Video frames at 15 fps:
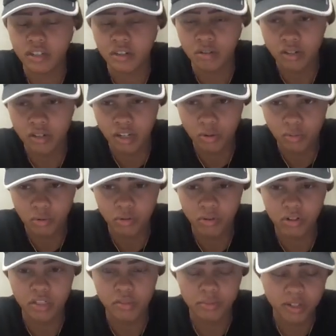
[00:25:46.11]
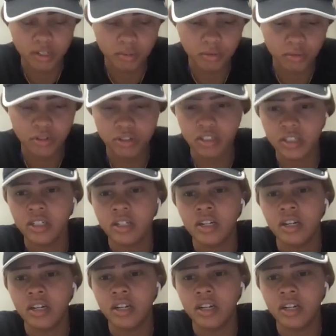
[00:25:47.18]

like going out more, spending more,